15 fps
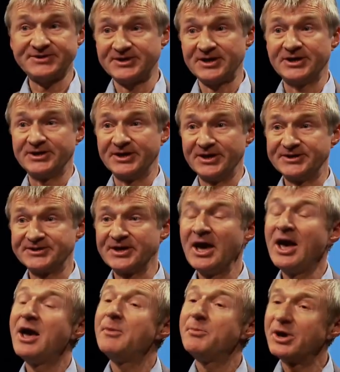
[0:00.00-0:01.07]
studies,
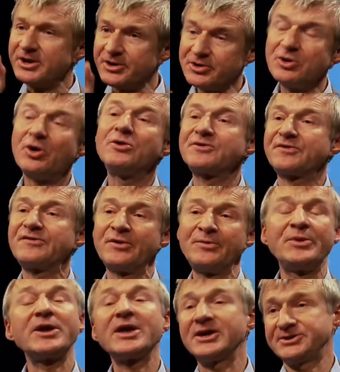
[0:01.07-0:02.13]
but not
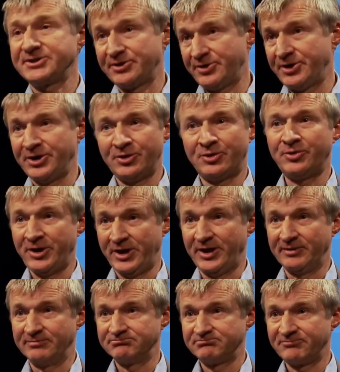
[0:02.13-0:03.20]
from the category you're
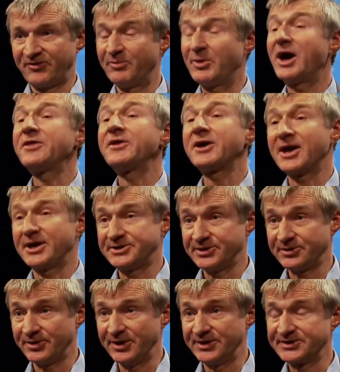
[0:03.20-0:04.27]
in, from other
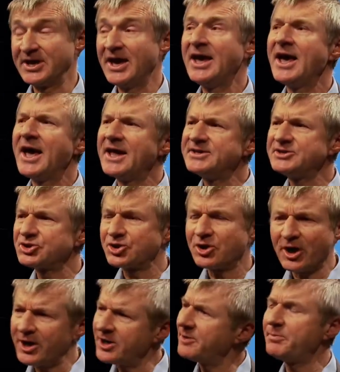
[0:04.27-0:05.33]
categories, and
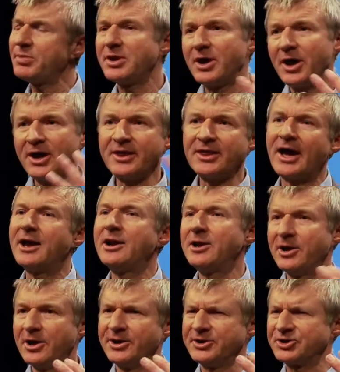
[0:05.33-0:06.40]
try and apply that
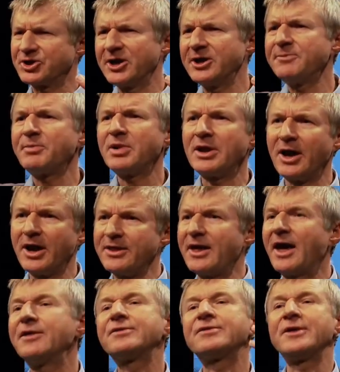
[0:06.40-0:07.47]
learning, try and apply
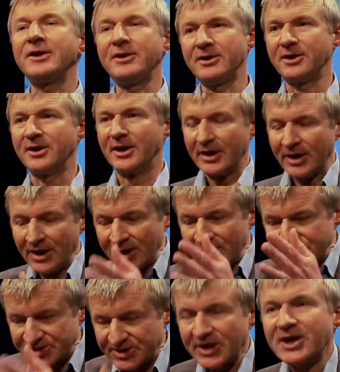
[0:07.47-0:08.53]
that thinking
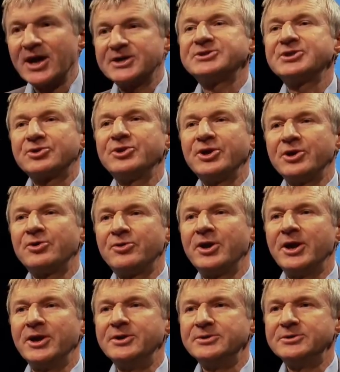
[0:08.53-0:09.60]
to the category you're
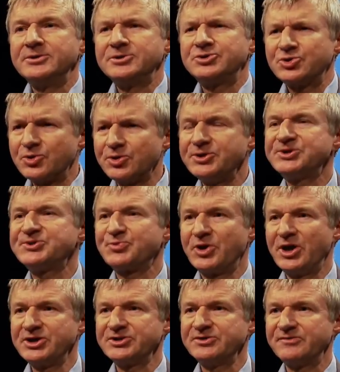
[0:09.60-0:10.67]
in. Draw
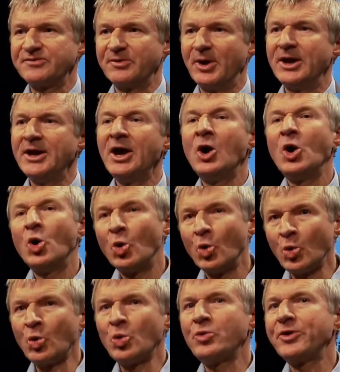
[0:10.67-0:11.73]
inspiration from it.
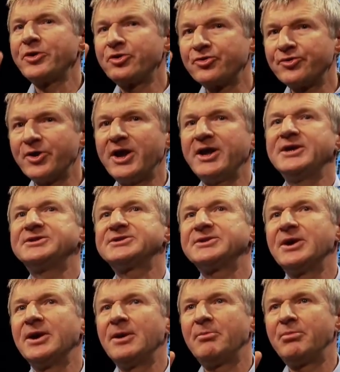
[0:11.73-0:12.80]
All the great
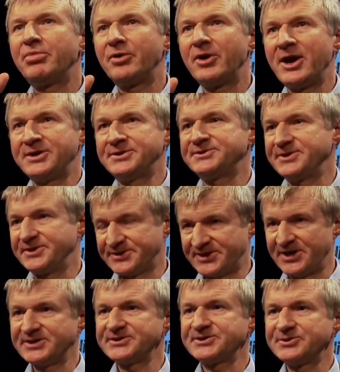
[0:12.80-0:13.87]
brand
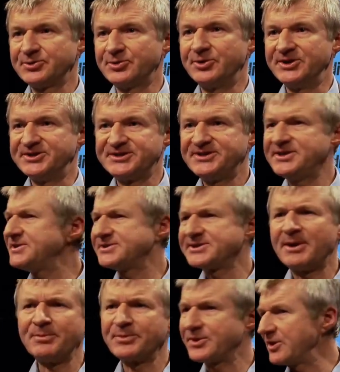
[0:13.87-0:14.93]
success stories did
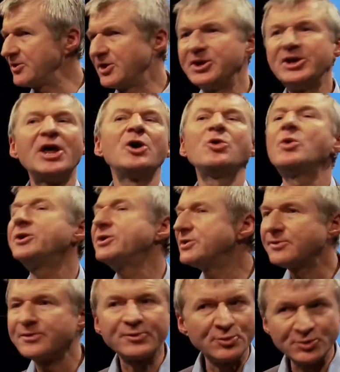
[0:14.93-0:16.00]
something that no one
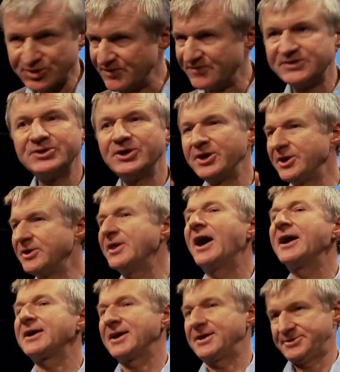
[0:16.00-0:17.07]
had thought of doing in
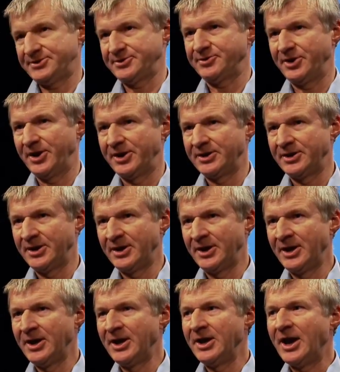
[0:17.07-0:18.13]
that category.
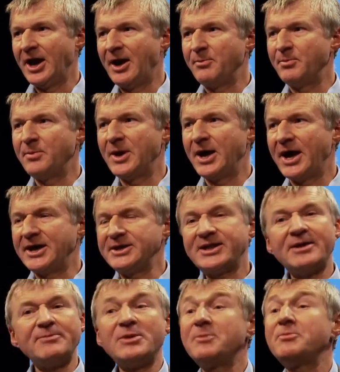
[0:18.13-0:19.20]

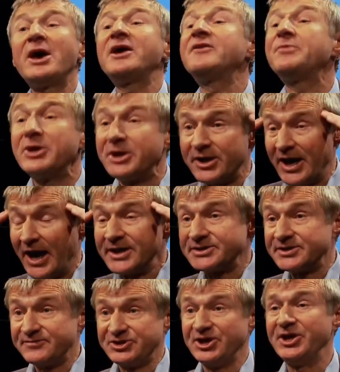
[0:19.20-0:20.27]
It may have been an
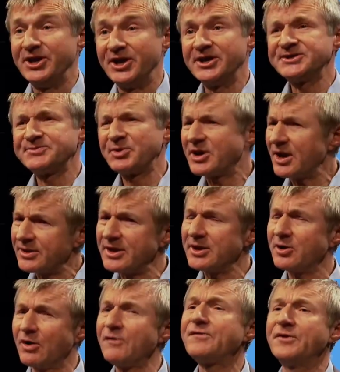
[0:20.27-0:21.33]
act of genius, but I
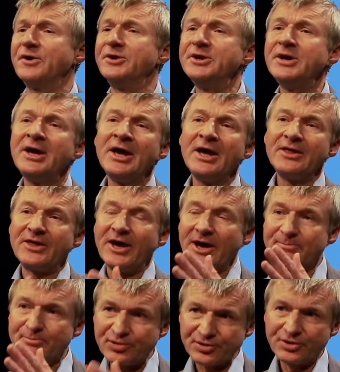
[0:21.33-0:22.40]
think often they
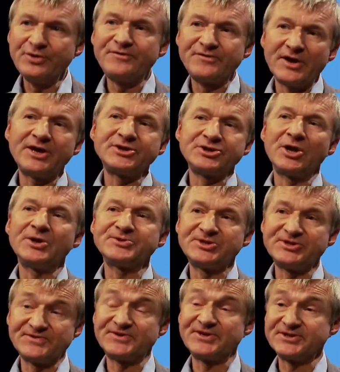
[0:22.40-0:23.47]
improved their
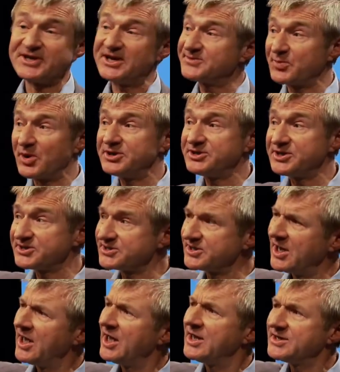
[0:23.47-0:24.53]
chances of success by just
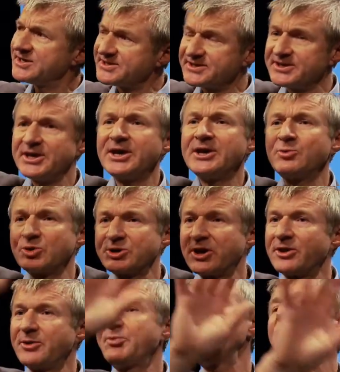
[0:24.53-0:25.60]
seeing what
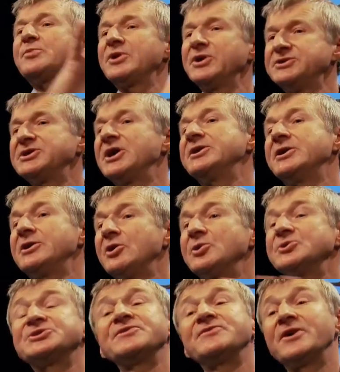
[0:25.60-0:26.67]
other people have done in
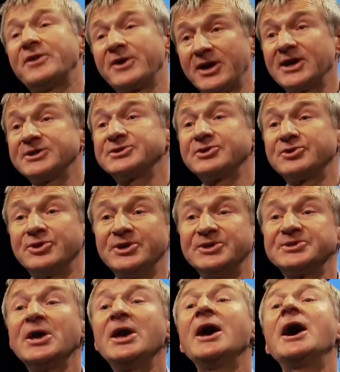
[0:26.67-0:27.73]
lots of other
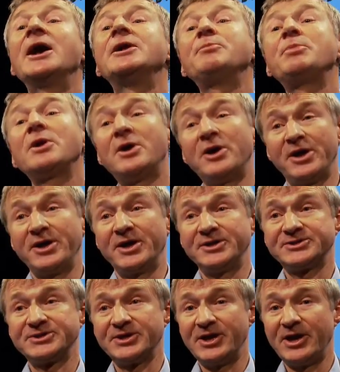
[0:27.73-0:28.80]
categories and applying
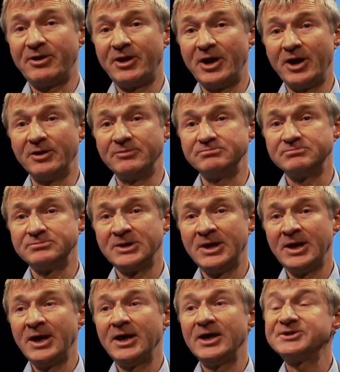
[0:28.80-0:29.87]
it to their own.
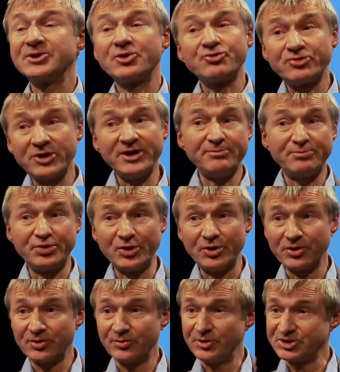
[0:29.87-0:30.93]
There's a great
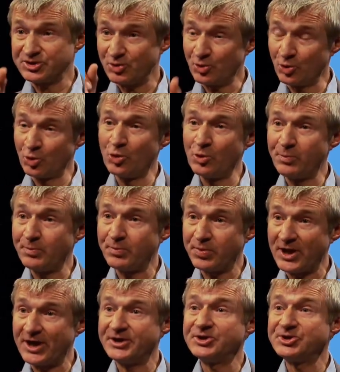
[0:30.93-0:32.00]
book which all
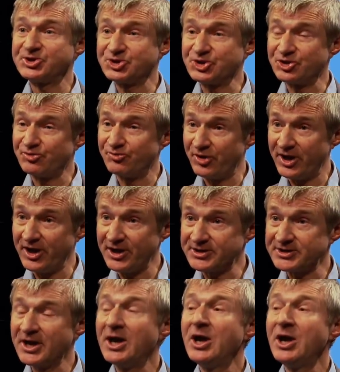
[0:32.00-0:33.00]
planners should read,